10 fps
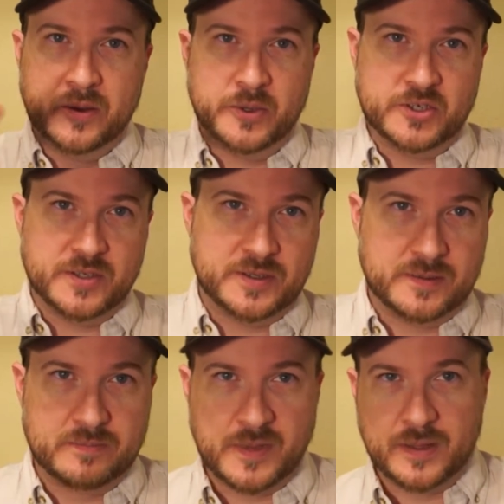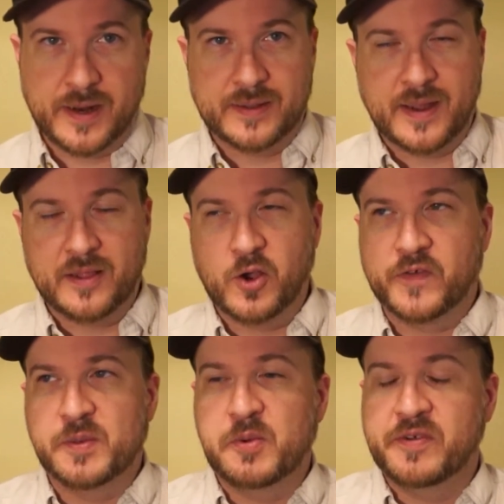Which is a line of dialogue
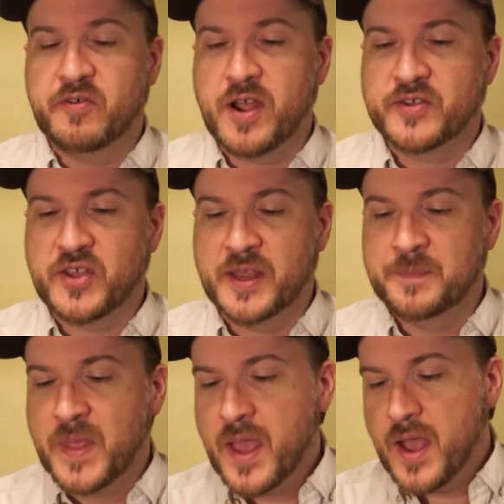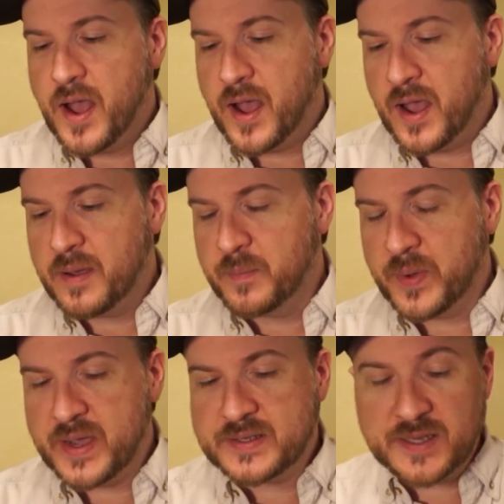from the movie Roxanne.
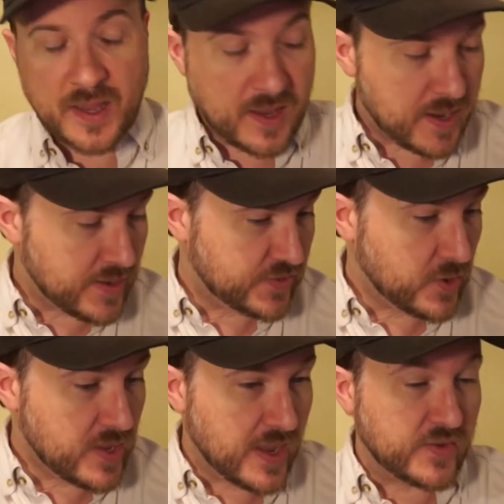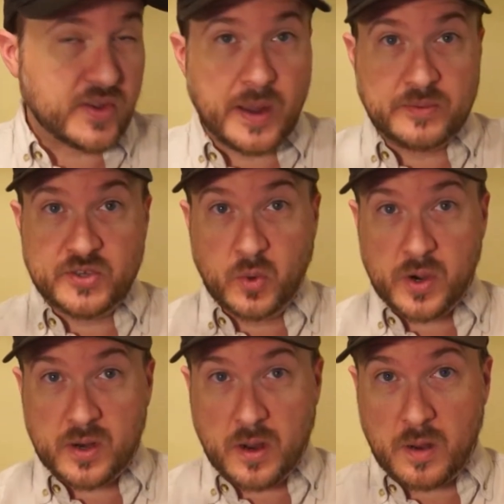So yes, I'm still
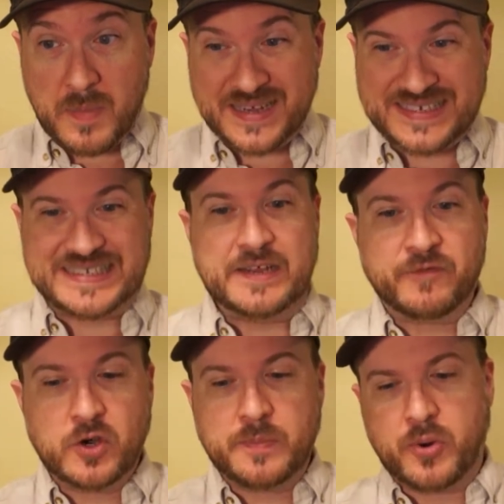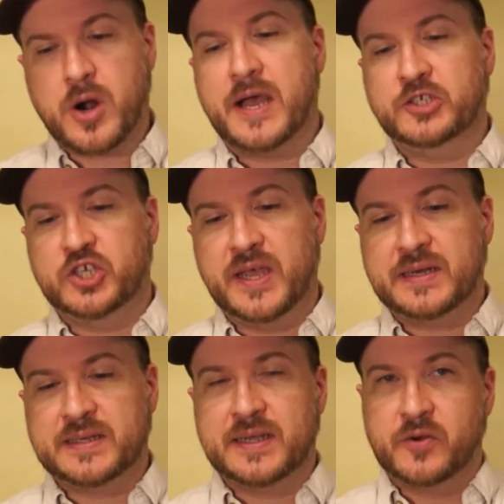working on my Sniffer
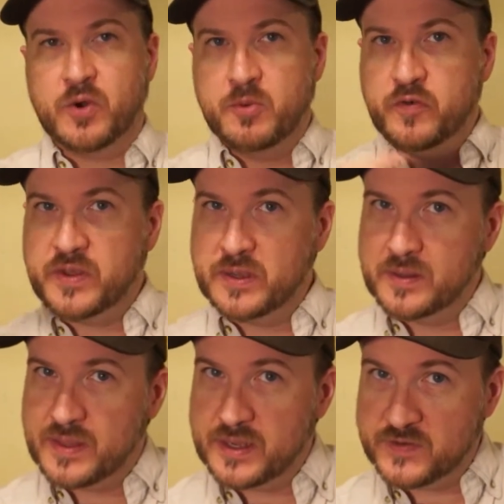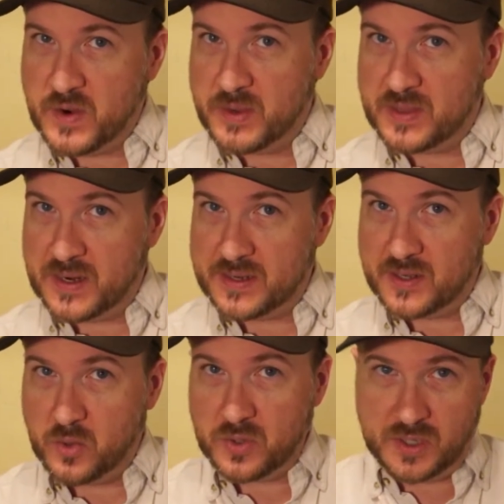project, removing things from it that I
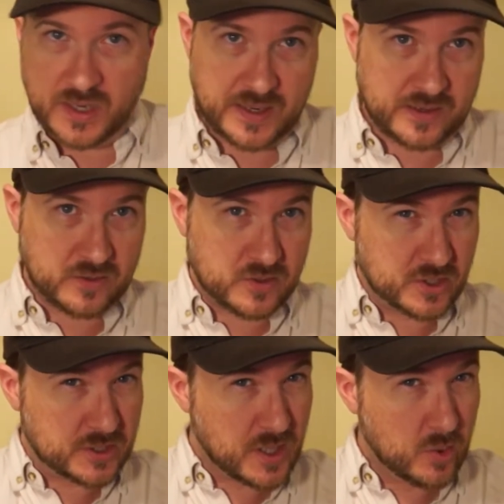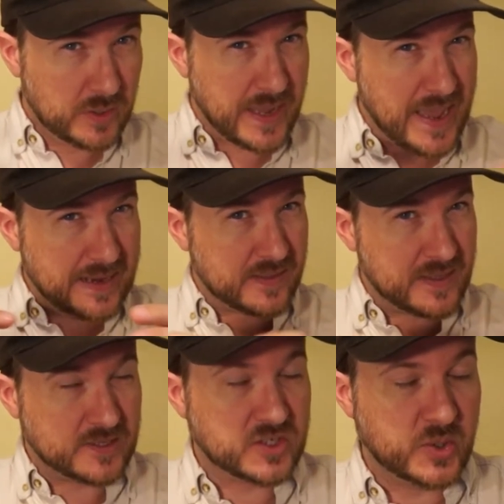don't need and slowly adding
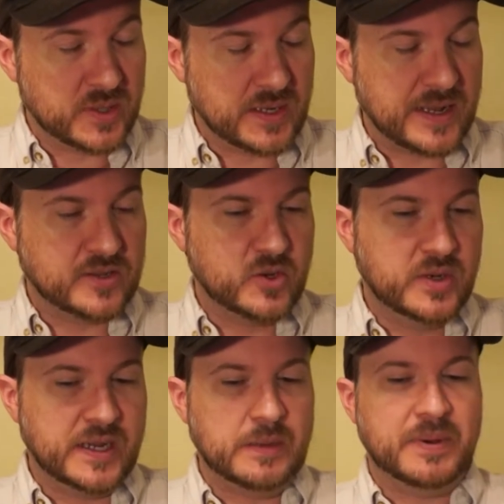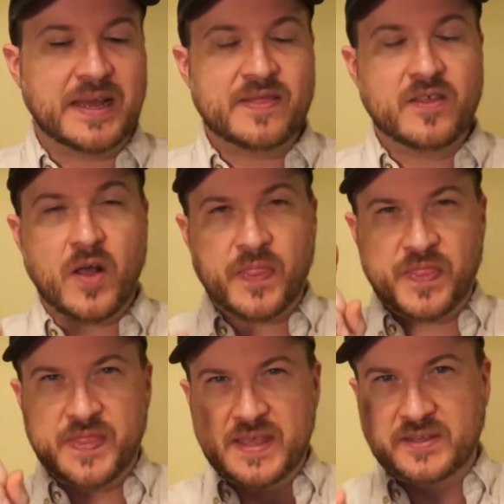things to it that I do need, but I thought
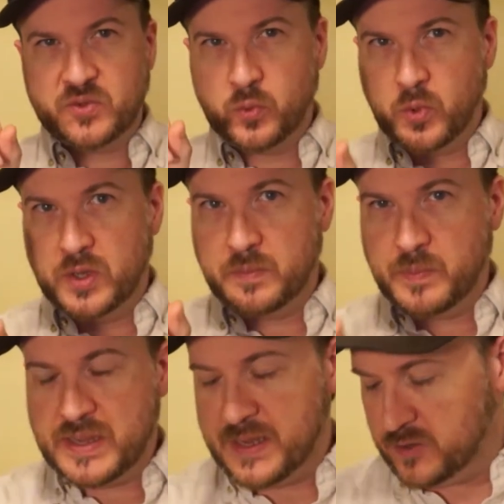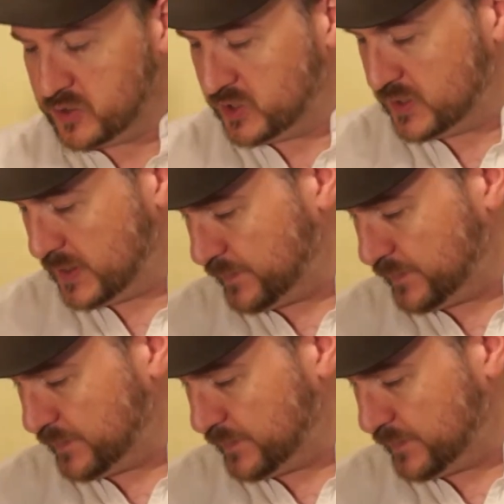this would be interesting.